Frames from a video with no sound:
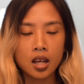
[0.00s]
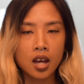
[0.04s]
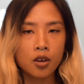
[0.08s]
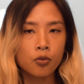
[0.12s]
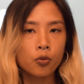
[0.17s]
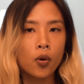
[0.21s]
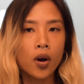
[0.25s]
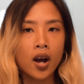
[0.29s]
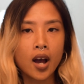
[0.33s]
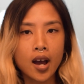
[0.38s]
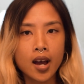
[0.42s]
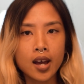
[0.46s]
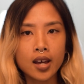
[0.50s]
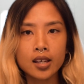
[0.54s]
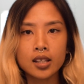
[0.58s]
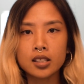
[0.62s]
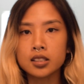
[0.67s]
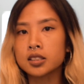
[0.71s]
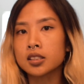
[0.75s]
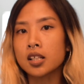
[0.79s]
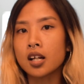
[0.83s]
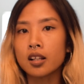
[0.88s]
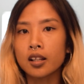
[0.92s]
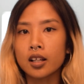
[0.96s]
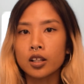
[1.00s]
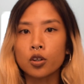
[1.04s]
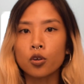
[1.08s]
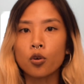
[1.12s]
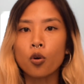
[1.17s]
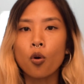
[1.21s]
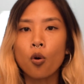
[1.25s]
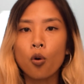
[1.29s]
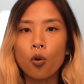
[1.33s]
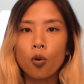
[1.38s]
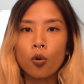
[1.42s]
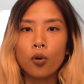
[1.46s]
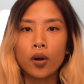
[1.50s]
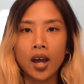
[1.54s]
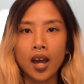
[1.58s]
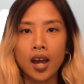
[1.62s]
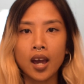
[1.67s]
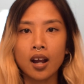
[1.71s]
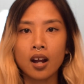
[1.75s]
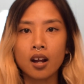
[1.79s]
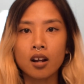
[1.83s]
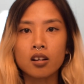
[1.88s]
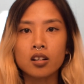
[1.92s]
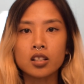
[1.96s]
FYI, it's not like your whole
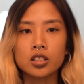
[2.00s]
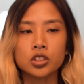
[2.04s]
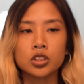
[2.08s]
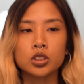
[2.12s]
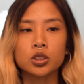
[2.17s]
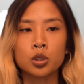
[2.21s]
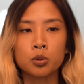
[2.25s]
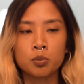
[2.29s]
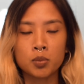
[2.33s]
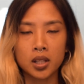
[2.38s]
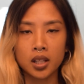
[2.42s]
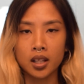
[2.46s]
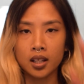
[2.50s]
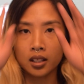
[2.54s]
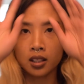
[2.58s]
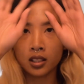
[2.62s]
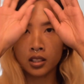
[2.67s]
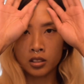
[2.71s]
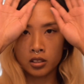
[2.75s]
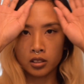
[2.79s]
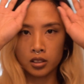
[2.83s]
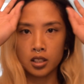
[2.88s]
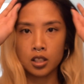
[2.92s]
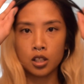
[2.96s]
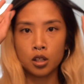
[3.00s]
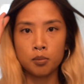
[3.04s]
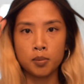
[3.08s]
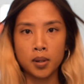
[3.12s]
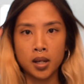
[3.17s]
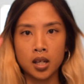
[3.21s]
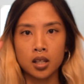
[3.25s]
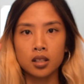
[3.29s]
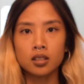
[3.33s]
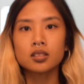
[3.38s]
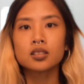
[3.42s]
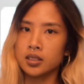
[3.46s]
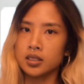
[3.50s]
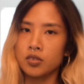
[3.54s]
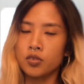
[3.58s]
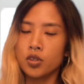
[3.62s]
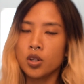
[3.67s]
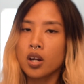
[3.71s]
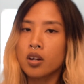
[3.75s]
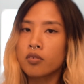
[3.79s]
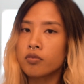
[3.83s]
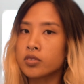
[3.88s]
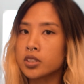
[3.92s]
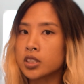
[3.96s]
hair, it's just going to be like literally your bangs. If
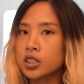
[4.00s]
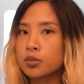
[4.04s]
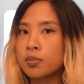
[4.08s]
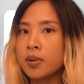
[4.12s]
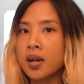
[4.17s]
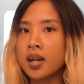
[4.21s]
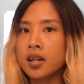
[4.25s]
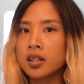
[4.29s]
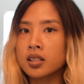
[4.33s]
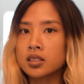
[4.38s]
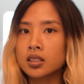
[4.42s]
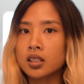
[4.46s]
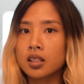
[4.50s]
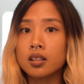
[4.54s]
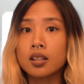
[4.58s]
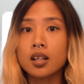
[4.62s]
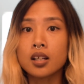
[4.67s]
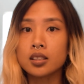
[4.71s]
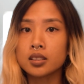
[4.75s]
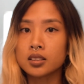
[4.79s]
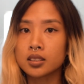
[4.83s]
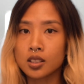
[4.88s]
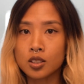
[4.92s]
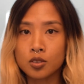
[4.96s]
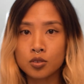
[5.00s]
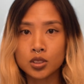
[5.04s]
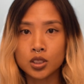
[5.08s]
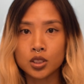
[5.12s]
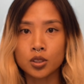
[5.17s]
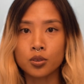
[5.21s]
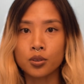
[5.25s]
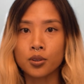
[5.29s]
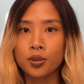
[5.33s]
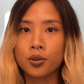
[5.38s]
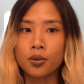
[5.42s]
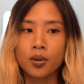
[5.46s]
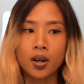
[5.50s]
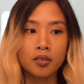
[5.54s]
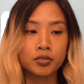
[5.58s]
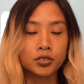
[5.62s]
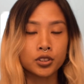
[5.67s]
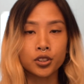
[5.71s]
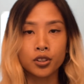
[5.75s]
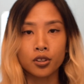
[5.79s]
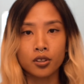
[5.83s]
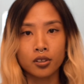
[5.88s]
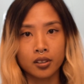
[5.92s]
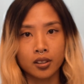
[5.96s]
you have fringe bangs, that is cute too. You don't have
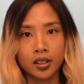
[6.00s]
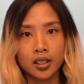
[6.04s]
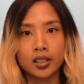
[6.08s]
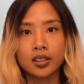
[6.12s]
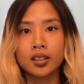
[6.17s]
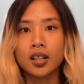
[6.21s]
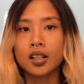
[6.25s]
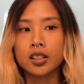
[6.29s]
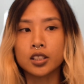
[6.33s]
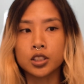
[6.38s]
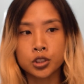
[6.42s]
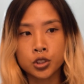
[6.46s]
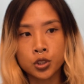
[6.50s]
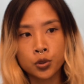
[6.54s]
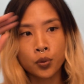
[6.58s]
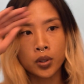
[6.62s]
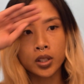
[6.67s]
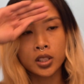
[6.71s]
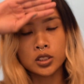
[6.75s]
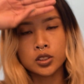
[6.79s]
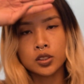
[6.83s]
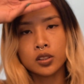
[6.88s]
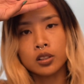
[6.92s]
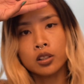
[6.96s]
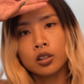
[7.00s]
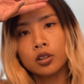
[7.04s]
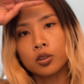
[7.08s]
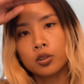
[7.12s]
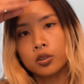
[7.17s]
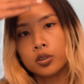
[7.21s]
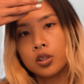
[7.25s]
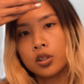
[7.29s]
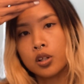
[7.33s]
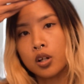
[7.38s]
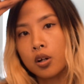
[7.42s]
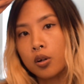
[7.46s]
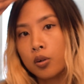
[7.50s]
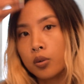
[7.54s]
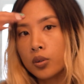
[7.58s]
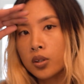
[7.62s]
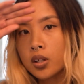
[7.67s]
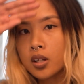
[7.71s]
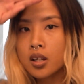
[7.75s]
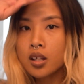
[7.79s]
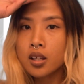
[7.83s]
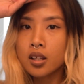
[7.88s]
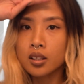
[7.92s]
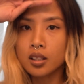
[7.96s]
to curl it, not unless you want to do a little, you know,
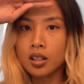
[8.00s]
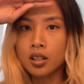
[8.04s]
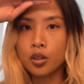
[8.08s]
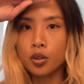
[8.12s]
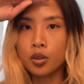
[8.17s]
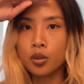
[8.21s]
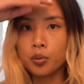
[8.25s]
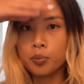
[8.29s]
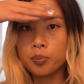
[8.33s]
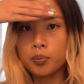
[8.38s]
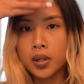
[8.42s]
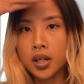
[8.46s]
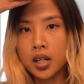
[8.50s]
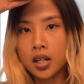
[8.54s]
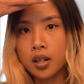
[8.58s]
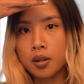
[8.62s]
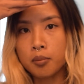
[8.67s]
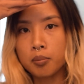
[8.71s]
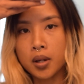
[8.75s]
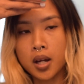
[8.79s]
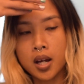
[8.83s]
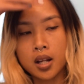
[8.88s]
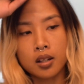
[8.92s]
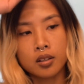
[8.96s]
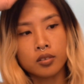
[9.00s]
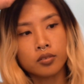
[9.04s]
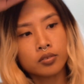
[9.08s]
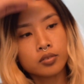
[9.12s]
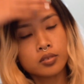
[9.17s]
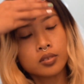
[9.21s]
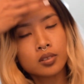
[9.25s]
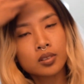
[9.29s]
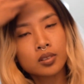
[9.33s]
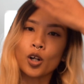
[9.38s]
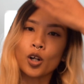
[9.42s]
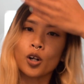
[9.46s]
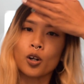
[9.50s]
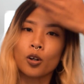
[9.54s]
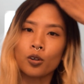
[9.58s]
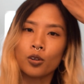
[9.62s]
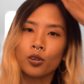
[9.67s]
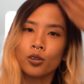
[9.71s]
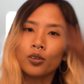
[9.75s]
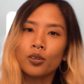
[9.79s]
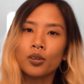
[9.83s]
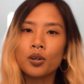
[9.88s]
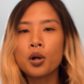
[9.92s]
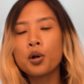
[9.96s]
the little pin-up kind of
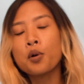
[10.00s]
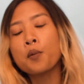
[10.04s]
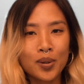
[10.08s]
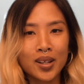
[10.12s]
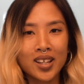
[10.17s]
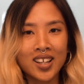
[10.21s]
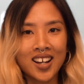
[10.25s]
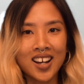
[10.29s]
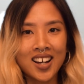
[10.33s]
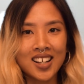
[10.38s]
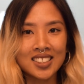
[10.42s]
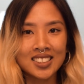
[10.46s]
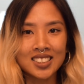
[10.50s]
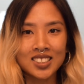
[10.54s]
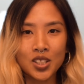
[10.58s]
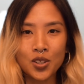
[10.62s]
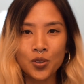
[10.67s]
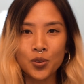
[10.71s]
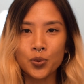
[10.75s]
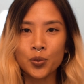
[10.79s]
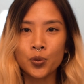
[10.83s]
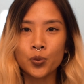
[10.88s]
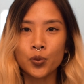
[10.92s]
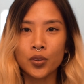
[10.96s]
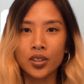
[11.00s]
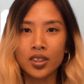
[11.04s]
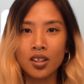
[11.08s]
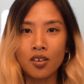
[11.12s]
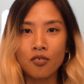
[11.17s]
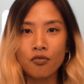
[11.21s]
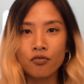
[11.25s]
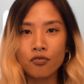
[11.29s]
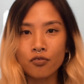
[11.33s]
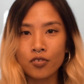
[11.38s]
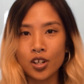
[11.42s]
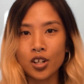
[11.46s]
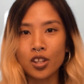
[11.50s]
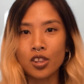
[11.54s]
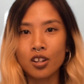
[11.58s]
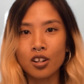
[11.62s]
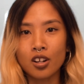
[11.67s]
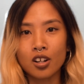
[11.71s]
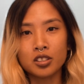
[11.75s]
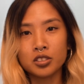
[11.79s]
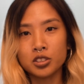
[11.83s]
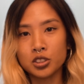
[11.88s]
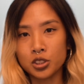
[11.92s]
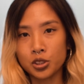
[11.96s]
curl. But yeah, so with
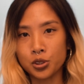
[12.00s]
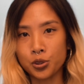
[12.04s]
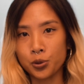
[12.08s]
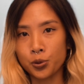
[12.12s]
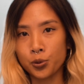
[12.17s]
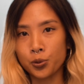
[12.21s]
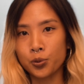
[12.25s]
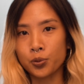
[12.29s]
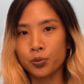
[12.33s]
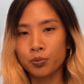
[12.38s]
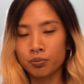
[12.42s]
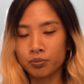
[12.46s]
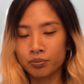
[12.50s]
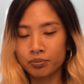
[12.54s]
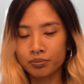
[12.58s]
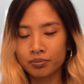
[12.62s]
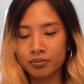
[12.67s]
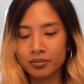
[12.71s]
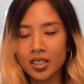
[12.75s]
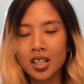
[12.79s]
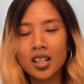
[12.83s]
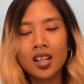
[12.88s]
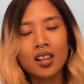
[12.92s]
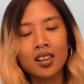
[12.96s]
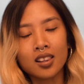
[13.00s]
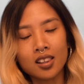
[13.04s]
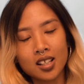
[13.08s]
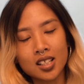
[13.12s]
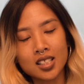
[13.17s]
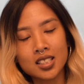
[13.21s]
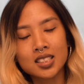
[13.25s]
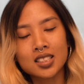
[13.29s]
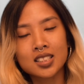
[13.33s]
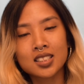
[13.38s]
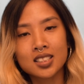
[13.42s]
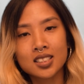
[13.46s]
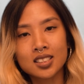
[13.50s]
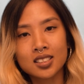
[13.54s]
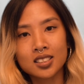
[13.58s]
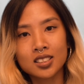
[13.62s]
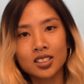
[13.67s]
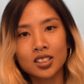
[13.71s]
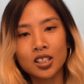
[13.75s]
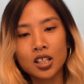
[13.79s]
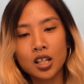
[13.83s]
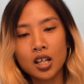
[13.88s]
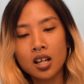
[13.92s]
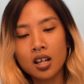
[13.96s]
further ado, let's,
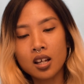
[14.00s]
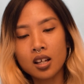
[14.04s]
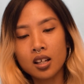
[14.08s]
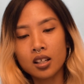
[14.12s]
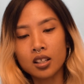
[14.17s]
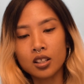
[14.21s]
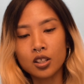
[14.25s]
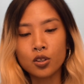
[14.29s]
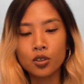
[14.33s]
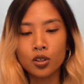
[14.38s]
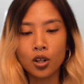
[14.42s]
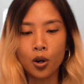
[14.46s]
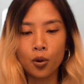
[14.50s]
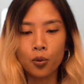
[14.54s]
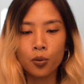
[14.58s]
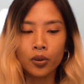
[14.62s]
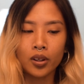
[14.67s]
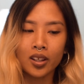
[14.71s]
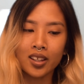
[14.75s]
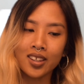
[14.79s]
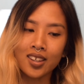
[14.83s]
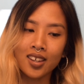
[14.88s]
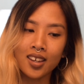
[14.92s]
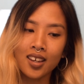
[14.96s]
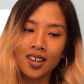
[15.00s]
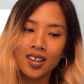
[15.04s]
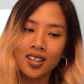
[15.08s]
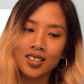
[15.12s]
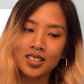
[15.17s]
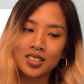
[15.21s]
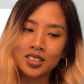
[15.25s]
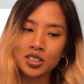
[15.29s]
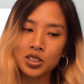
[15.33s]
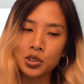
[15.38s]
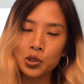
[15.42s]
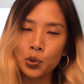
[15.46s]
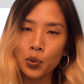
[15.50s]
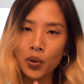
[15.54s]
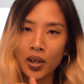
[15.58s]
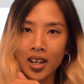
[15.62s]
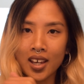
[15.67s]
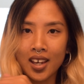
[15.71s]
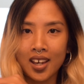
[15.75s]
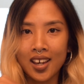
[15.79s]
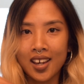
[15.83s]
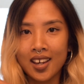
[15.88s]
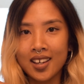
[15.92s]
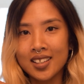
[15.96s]
you know, get into
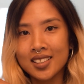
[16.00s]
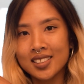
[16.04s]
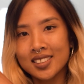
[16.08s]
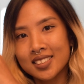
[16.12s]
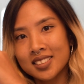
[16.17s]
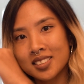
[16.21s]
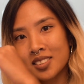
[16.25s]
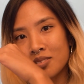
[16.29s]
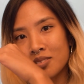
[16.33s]
it.